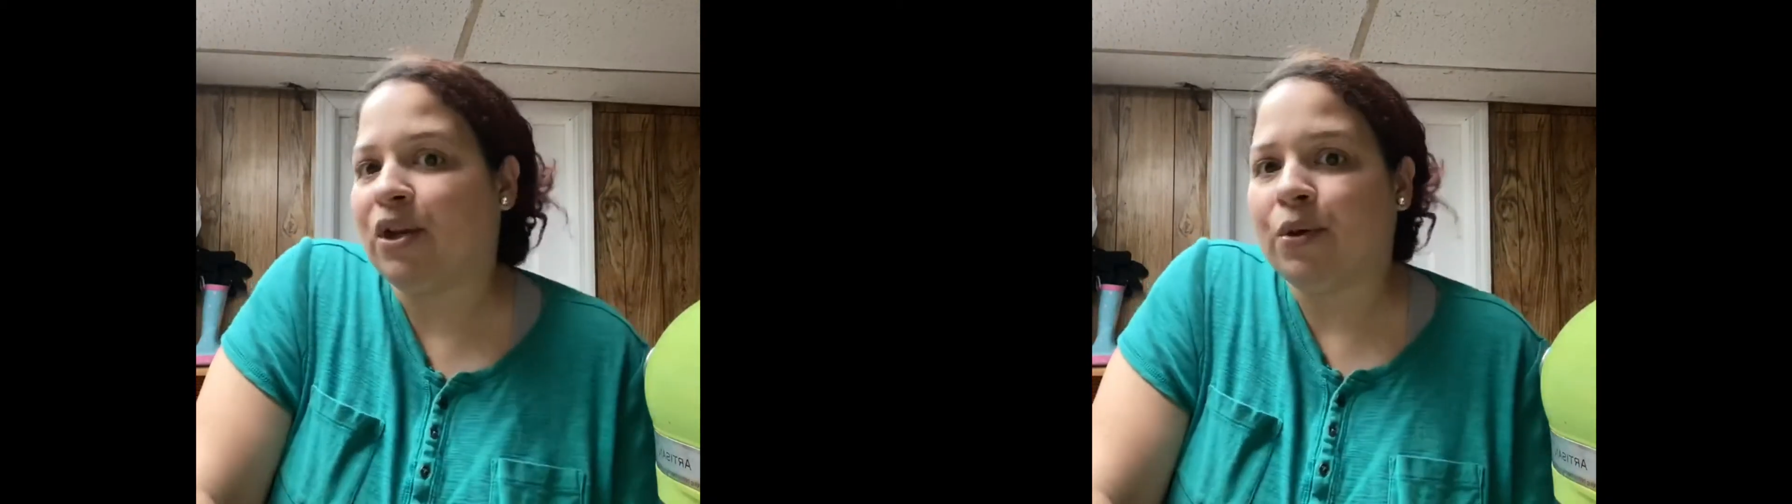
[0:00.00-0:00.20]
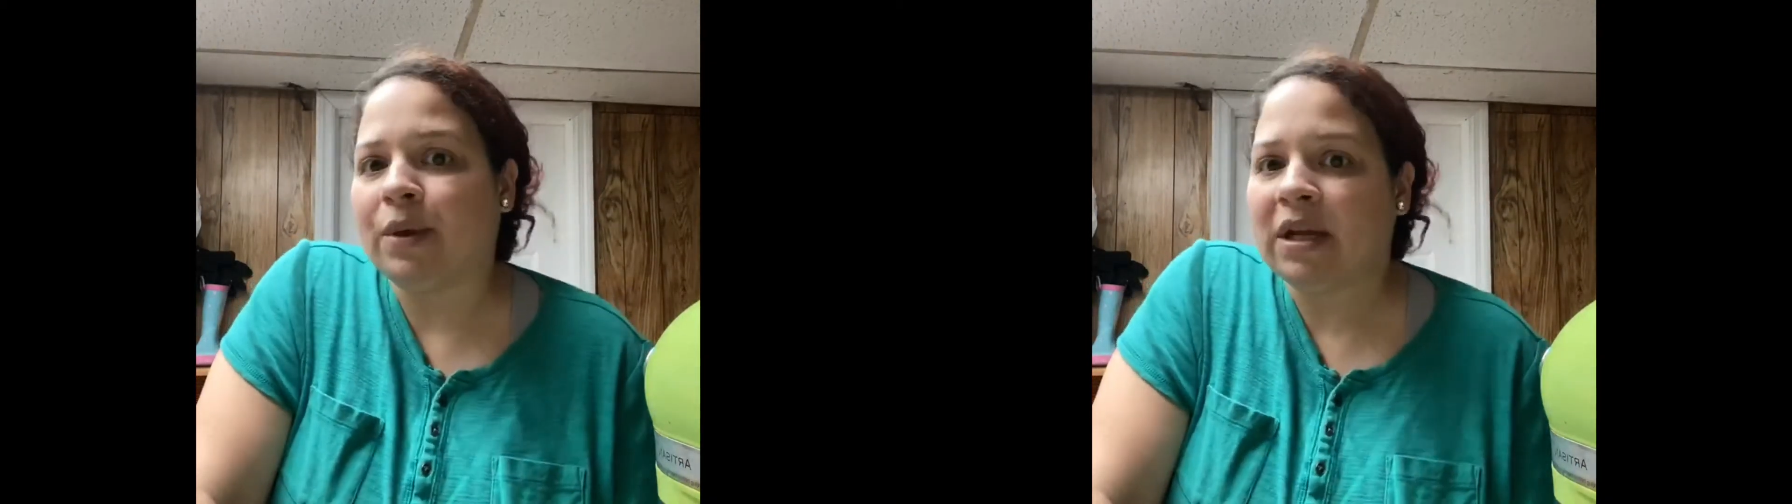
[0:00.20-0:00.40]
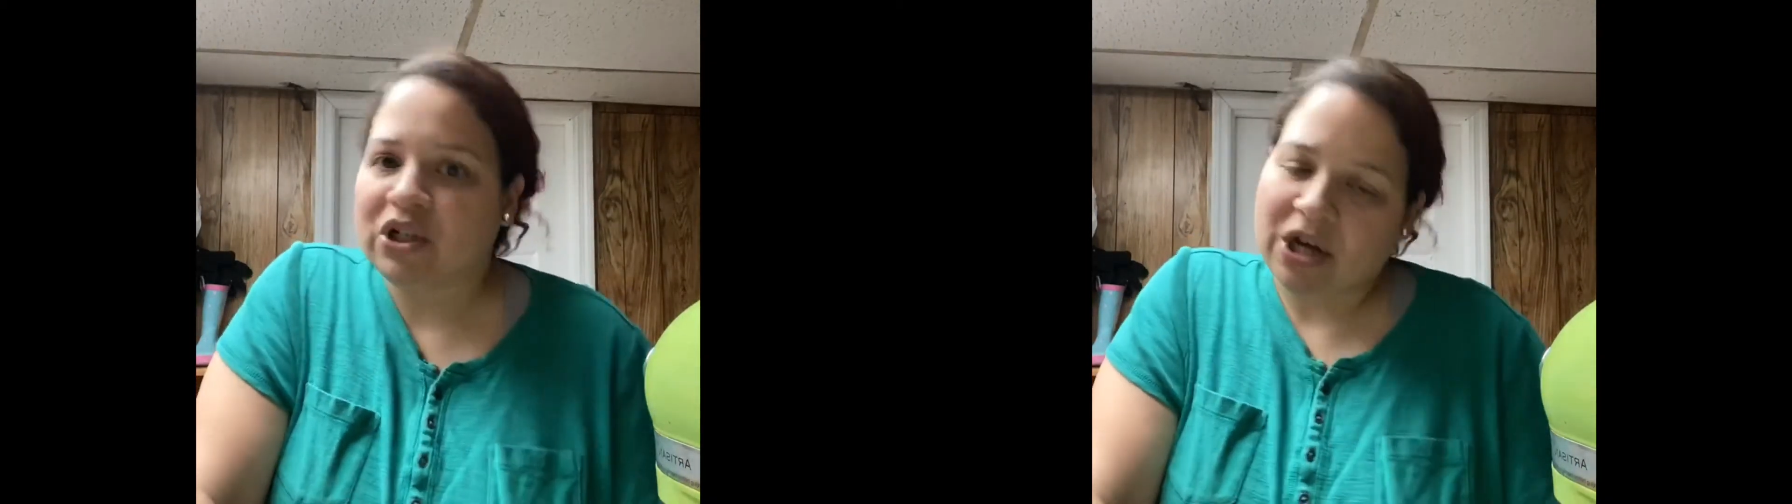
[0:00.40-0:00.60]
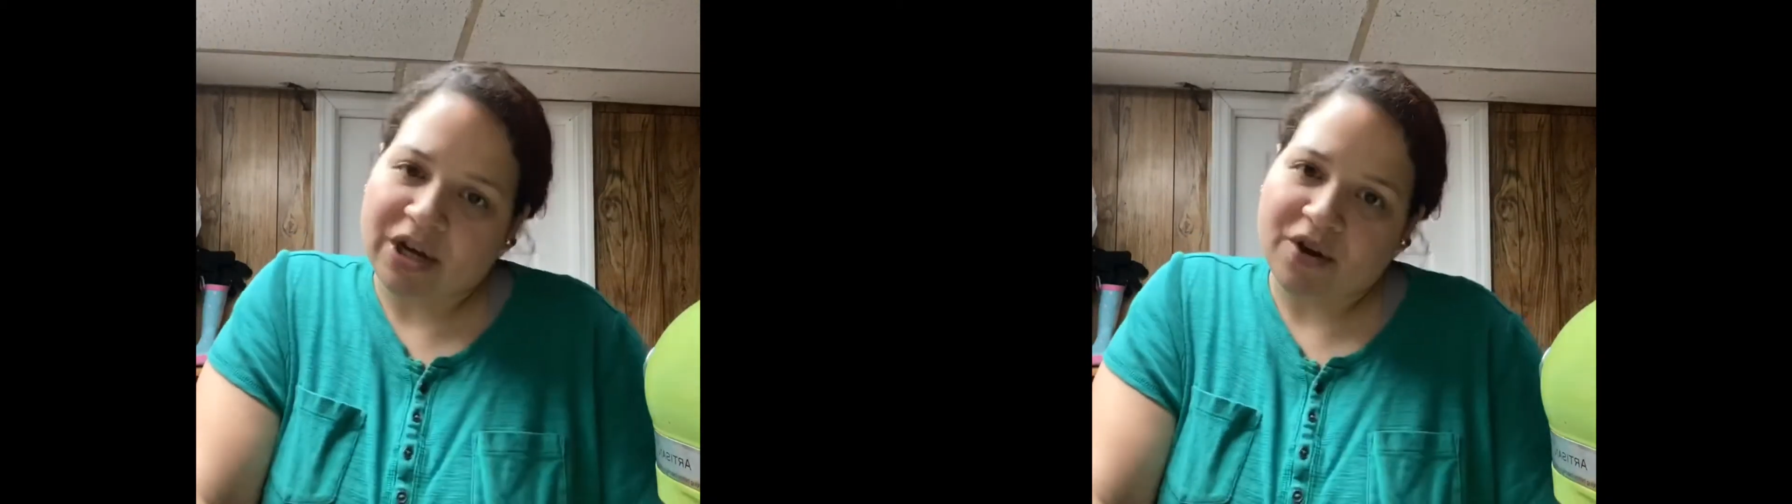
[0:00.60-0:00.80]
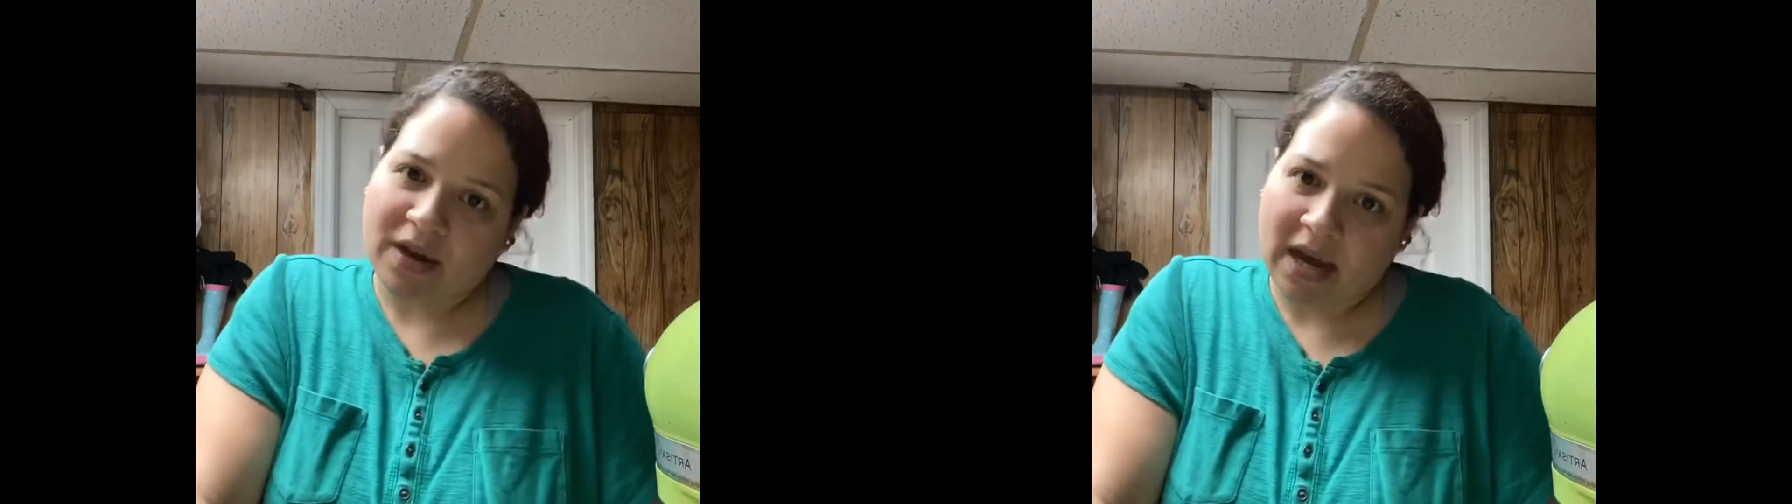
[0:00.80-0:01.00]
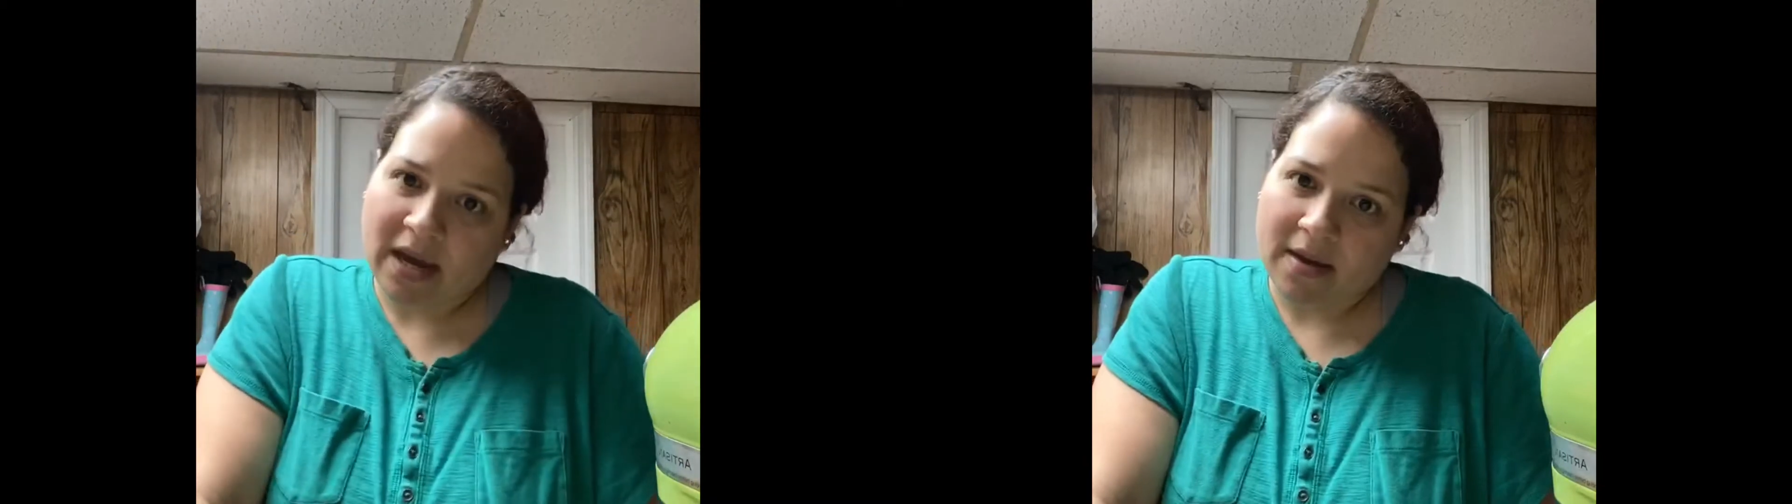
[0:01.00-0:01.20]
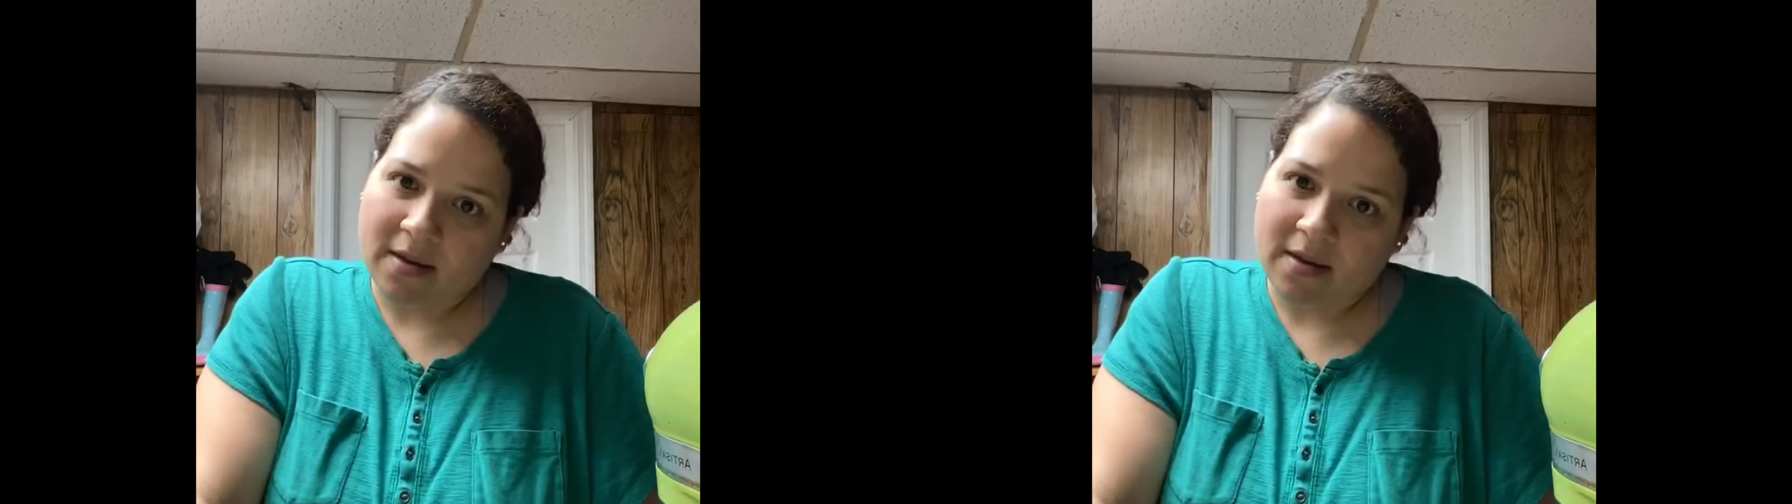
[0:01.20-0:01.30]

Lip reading: you can check your cake.